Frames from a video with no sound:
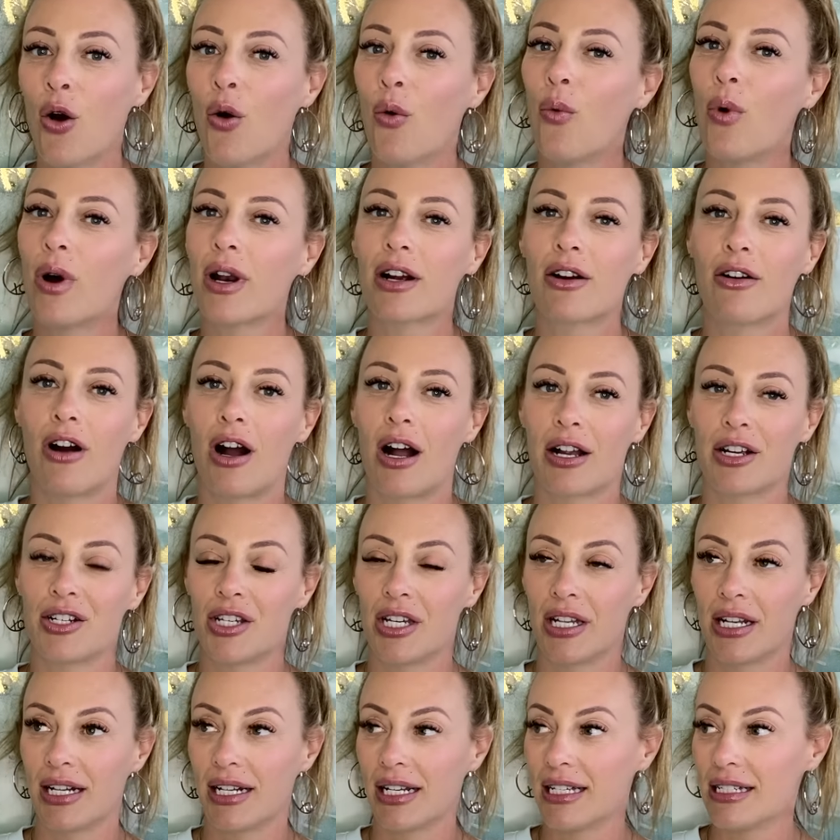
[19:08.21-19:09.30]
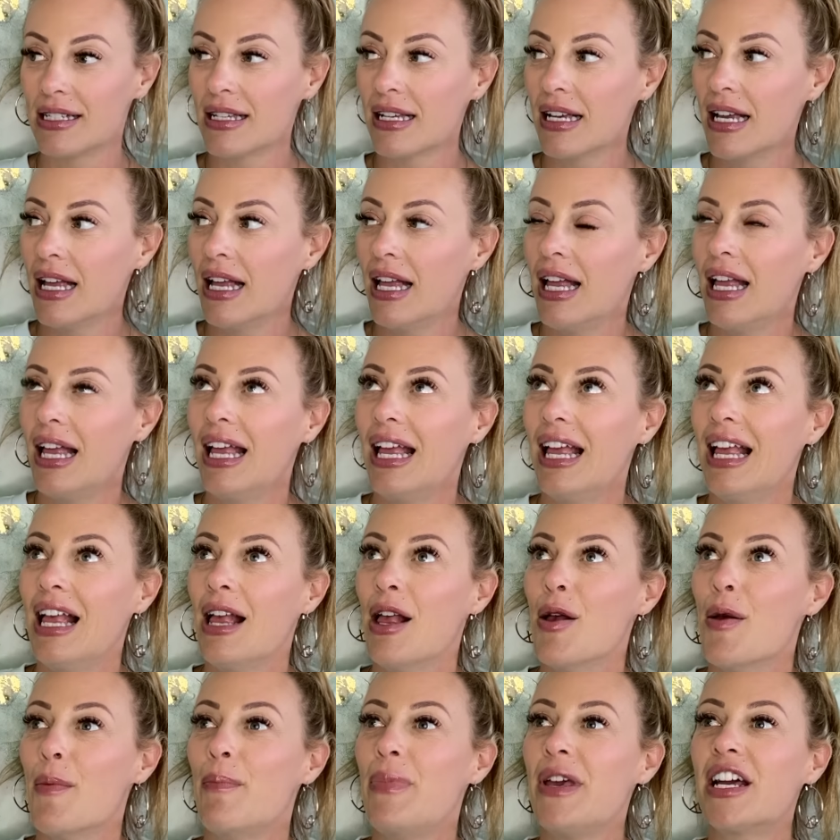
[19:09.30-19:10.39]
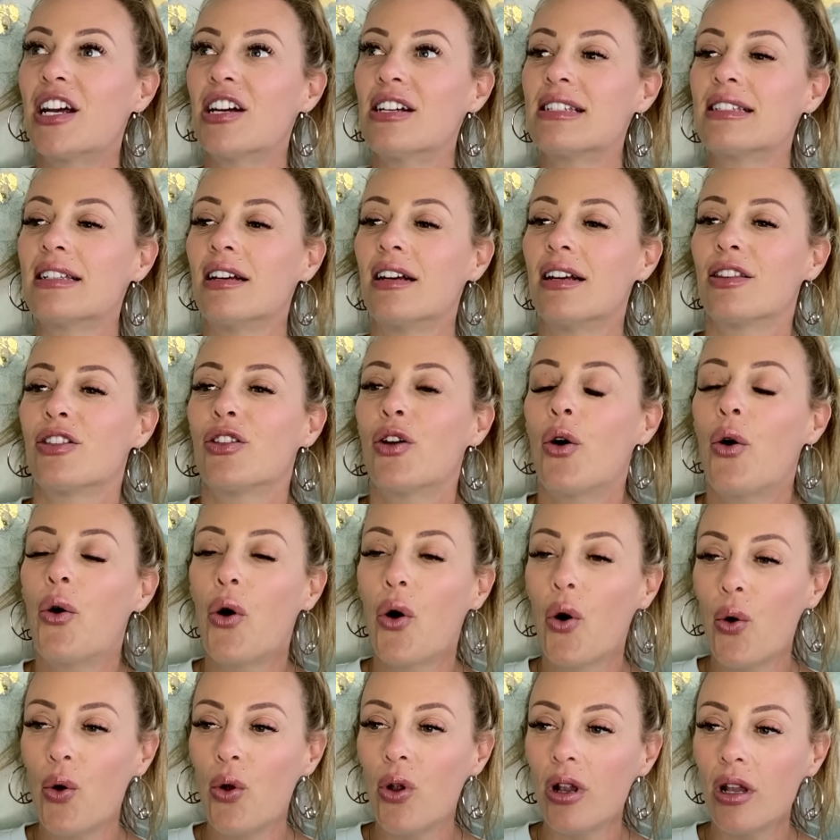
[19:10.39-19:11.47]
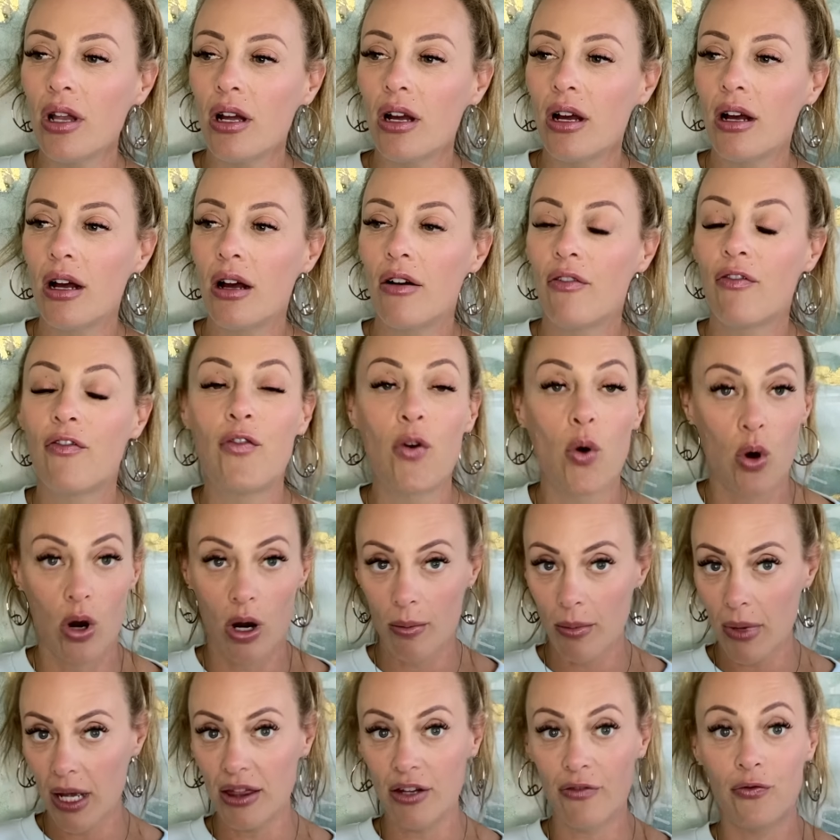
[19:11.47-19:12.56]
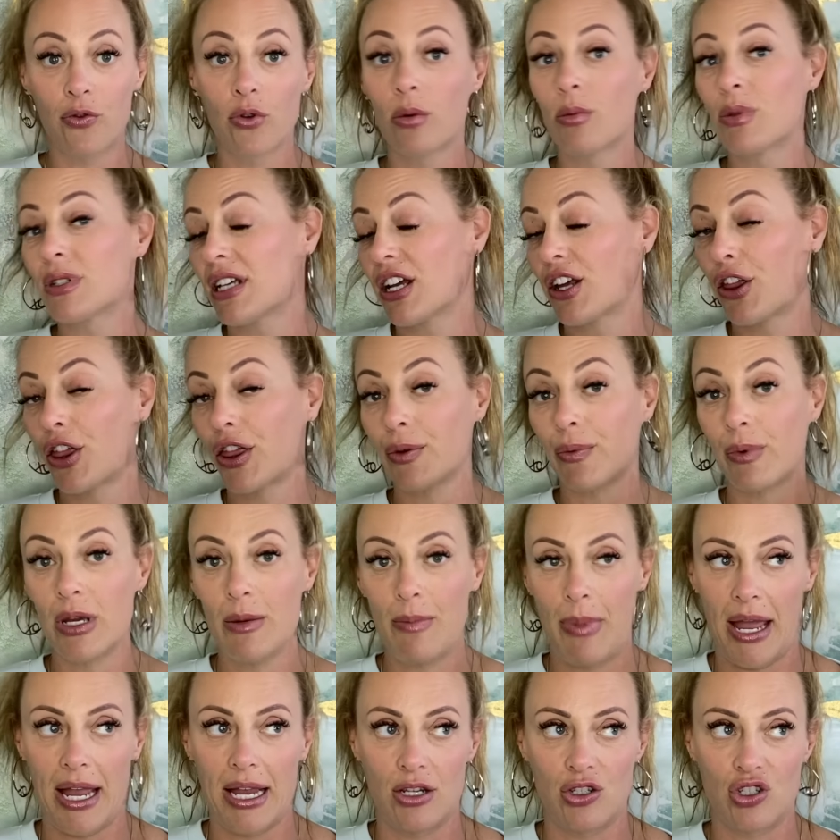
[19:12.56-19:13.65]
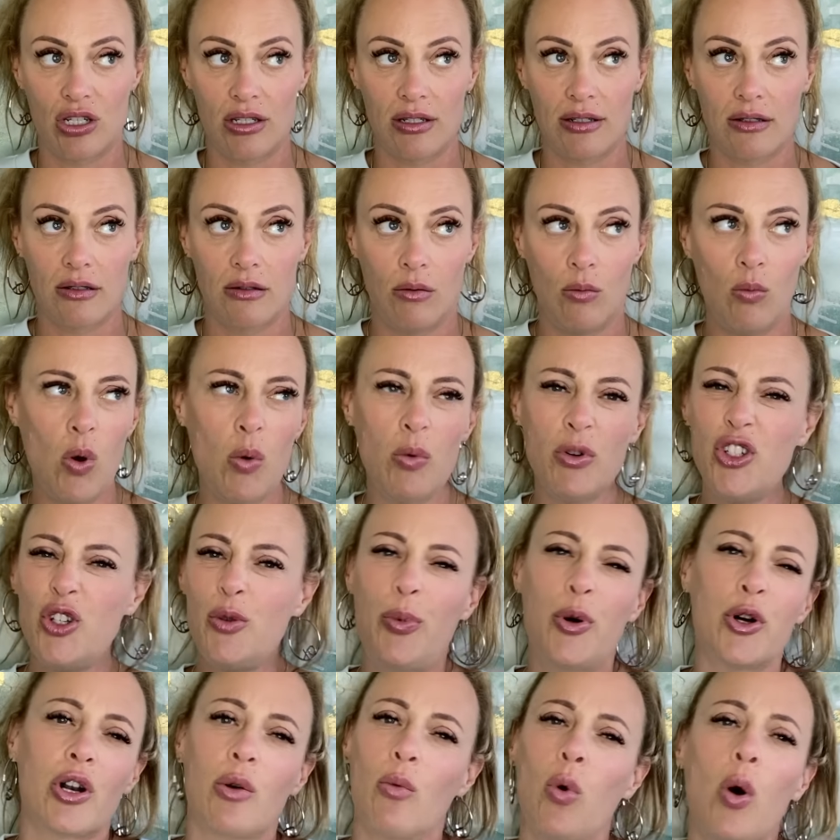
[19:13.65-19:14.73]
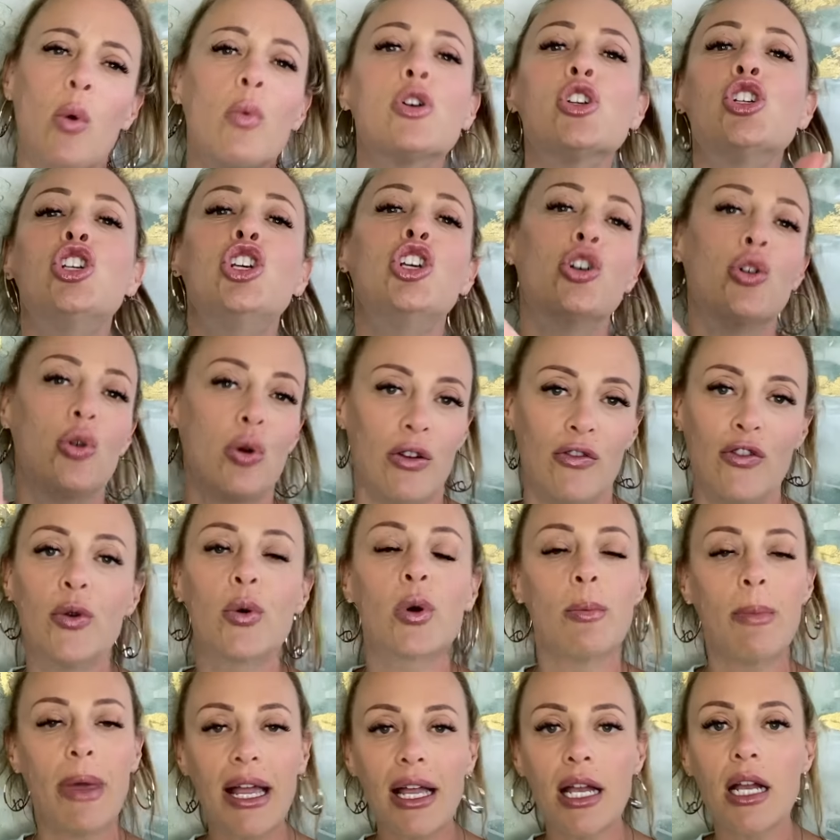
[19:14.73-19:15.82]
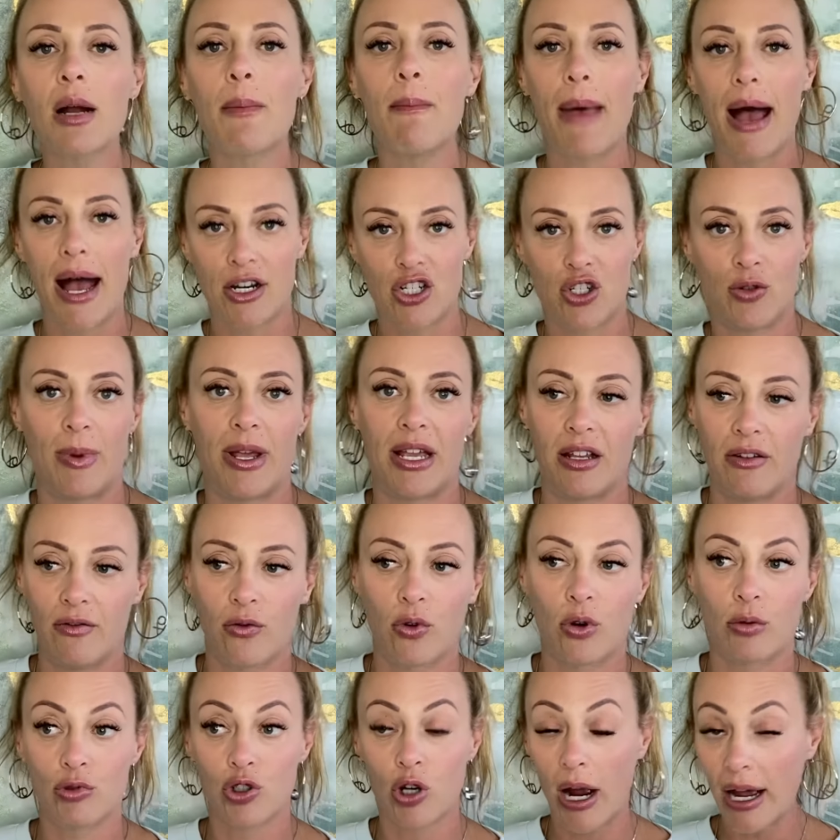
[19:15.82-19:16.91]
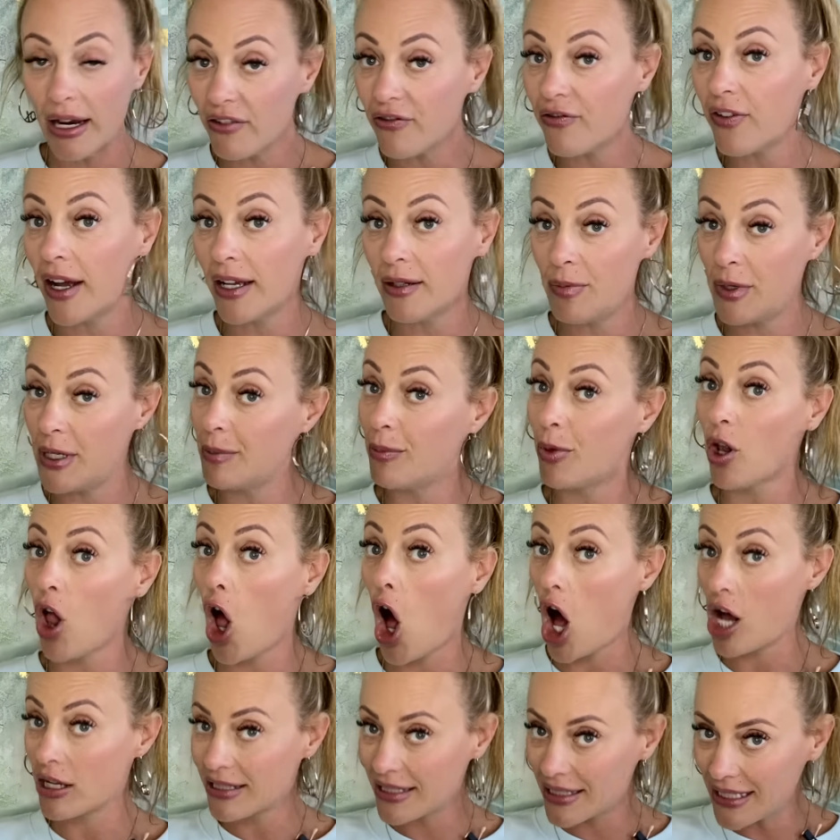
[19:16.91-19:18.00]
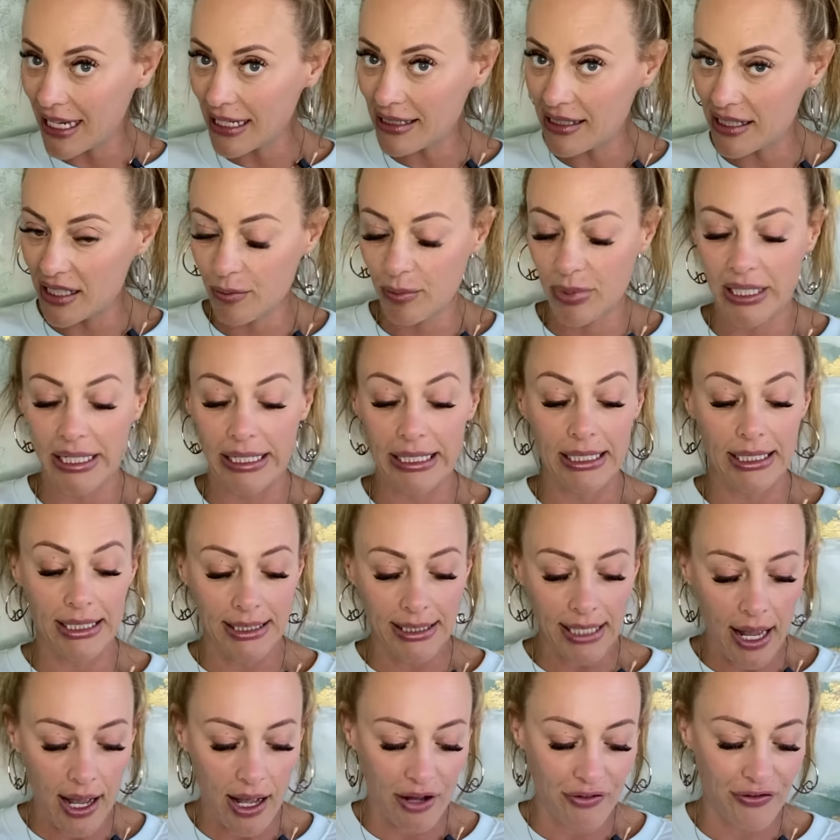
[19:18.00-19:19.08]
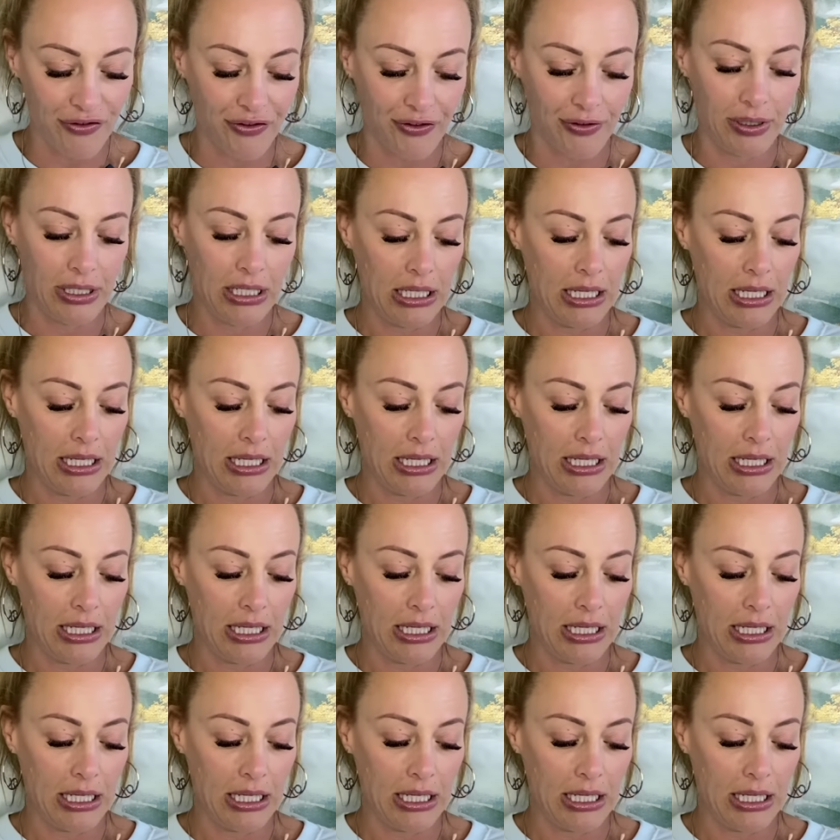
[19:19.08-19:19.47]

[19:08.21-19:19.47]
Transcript: What a crock of shit it is. Because the whole form, and the form was like three pages. What would you put, what would you, if you were making a matchmaking form, trying to find people ostensibly love,